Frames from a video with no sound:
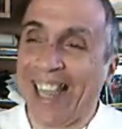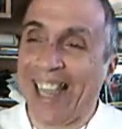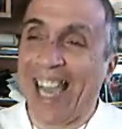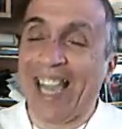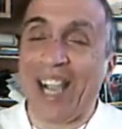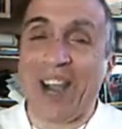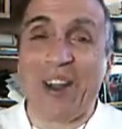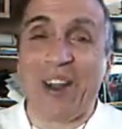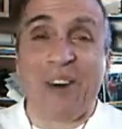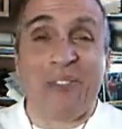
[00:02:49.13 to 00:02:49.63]

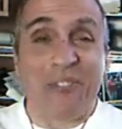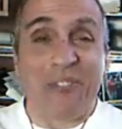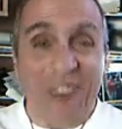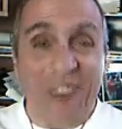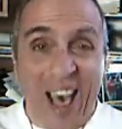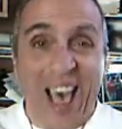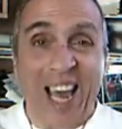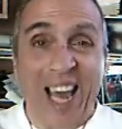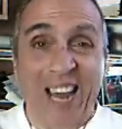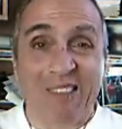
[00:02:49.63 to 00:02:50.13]
They're going to
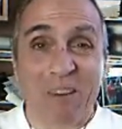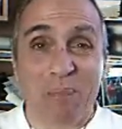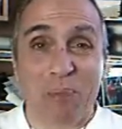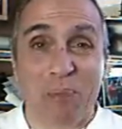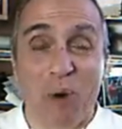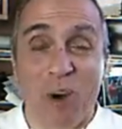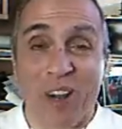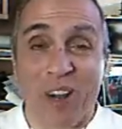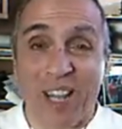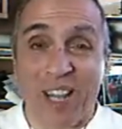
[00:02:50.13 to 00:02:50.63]
file a
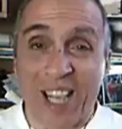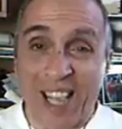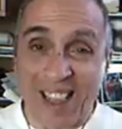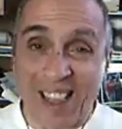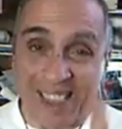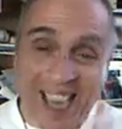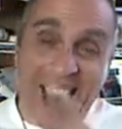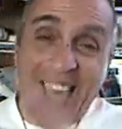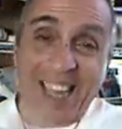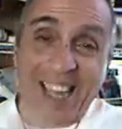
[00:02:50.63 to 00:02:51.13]
report.
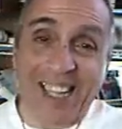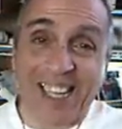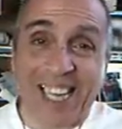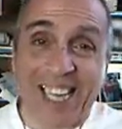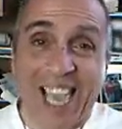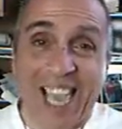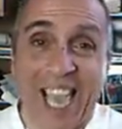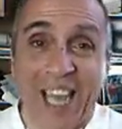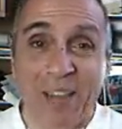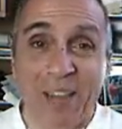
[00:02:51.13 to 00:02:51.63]

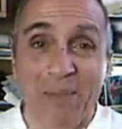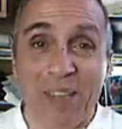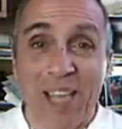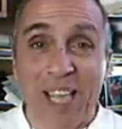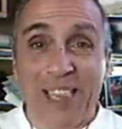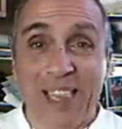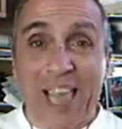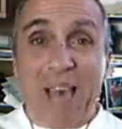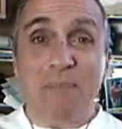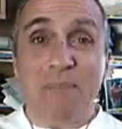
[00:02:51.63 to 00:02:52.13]
That'll get him.
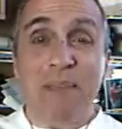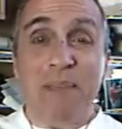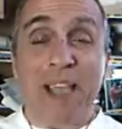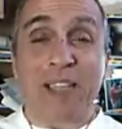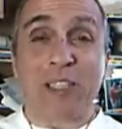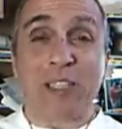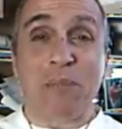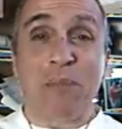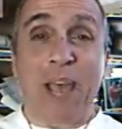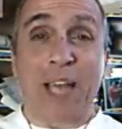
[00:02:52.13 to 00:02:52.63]
That
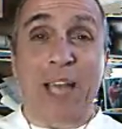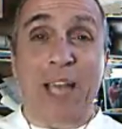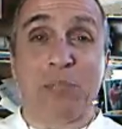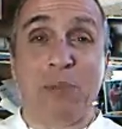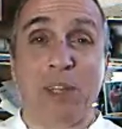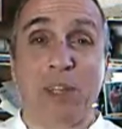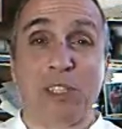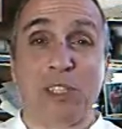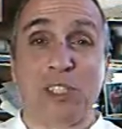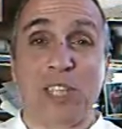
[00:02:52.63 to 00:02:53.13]
makes about
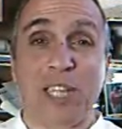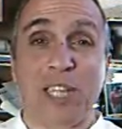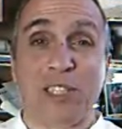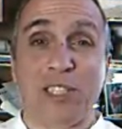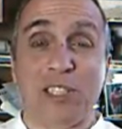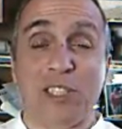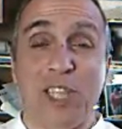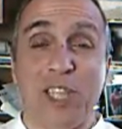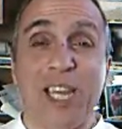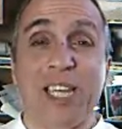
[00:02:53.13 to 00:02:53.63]
as much
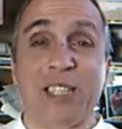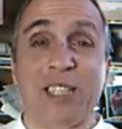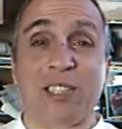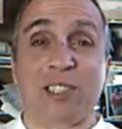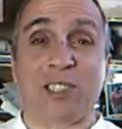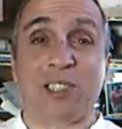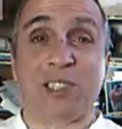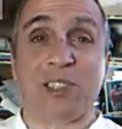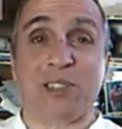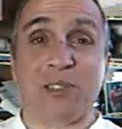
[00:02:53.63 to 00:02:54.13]
sense as
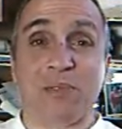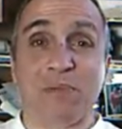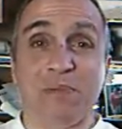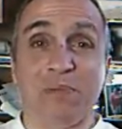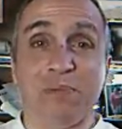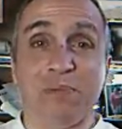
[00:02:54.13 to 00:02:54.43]
this.